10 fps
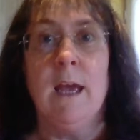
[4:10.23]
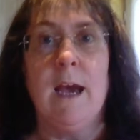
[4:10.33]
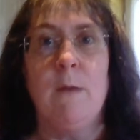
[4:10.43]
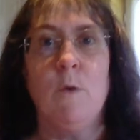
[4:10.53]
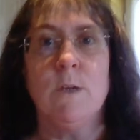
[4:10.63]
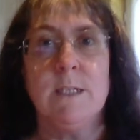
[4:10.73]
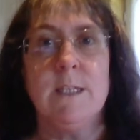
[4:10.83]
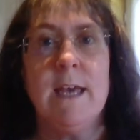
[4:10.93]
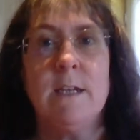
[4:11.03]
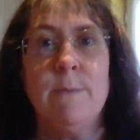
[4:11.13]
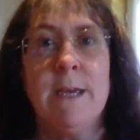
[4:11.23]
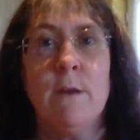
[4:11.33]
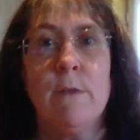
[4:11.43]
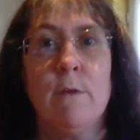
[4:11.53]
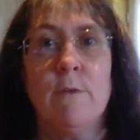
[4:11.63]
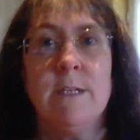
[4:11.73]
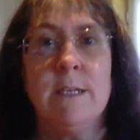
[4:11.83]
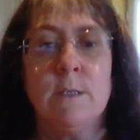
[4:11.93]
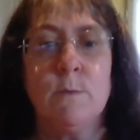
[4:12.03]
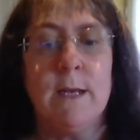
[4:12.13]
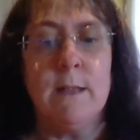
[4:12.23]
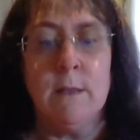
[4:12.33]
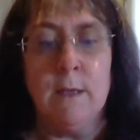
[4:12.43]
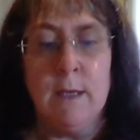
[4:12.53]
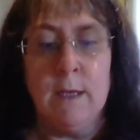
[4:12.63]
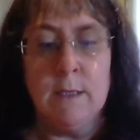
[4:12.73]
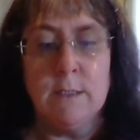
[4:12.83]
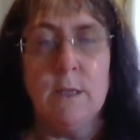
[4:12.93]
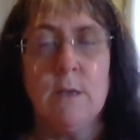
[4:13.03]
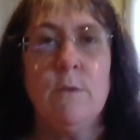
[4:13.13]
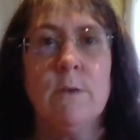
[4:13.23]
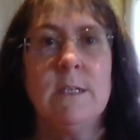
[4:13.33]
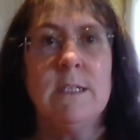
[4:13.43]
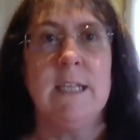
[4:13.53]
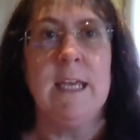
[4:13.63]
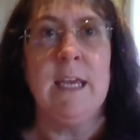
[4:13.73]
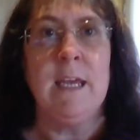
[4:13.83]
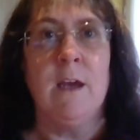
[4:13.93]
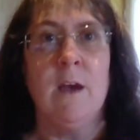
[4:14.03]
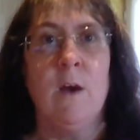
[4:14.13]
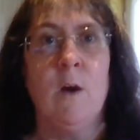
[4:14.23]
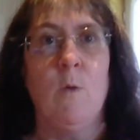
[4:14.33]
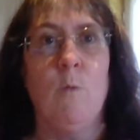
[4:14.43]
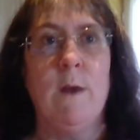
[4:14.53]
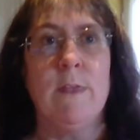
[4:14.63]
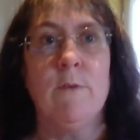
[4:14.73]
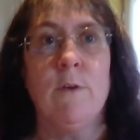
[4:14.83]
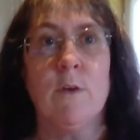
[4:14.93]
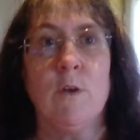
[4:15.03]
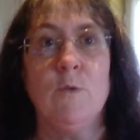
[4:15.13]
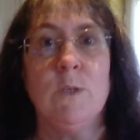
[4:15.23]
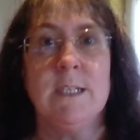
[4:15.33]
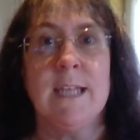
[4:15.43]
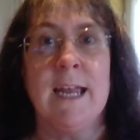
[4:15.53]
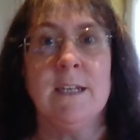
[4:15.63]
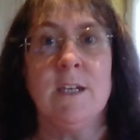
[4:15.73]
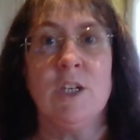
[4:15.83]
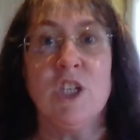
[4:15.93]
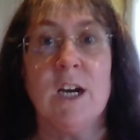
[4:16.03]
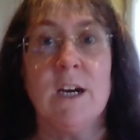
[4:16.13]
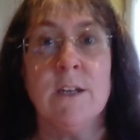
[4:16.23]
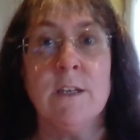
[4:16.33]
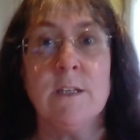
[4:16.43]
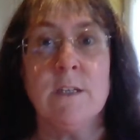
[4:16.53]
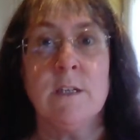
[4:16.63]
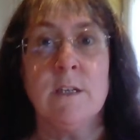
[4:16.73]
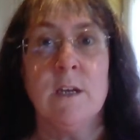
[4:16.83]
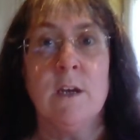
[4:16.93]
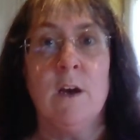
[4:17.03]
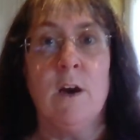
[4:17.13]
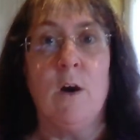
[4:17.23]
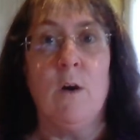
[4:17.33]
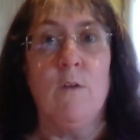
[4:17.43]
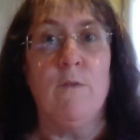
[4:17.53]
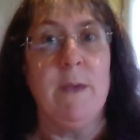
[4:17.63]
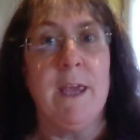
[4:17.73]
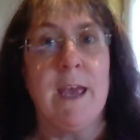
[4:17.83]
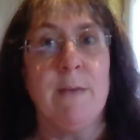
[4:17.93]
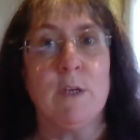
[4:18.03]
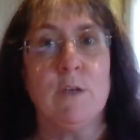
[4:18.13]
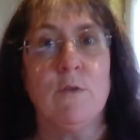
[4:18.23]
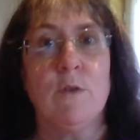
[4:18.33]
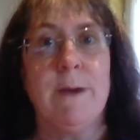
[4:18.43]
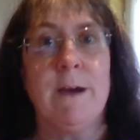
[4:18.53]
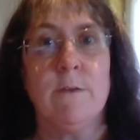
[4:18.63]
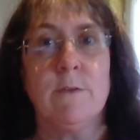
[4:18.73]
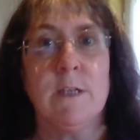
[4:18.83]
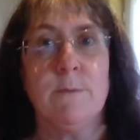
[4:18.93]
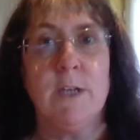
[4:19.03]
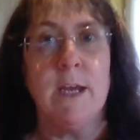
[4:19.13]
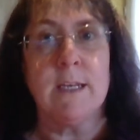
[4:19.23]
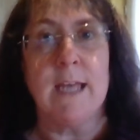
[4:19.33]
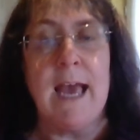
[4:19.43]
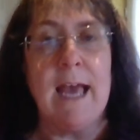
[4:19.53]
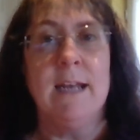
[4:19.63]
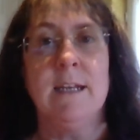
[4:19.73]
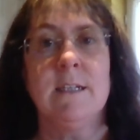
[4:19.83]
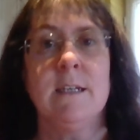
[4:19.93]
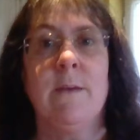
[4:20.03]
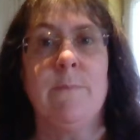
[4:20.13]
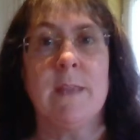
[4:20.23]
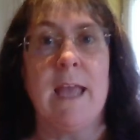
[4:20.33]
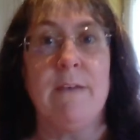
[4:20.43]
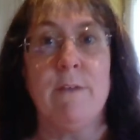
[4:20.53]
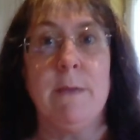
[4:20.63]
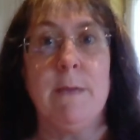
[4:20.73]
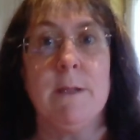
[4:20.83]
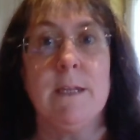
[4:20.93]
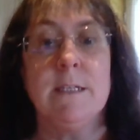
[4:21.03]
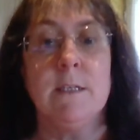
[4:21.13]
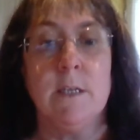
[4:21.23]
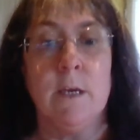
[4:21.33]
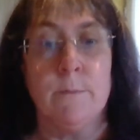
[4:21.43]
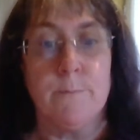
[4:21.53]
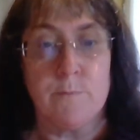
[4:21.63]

and what is their domain authority as well, so that you can see whether or not you stand a chance of being able to talk about your subject and having people listen to you.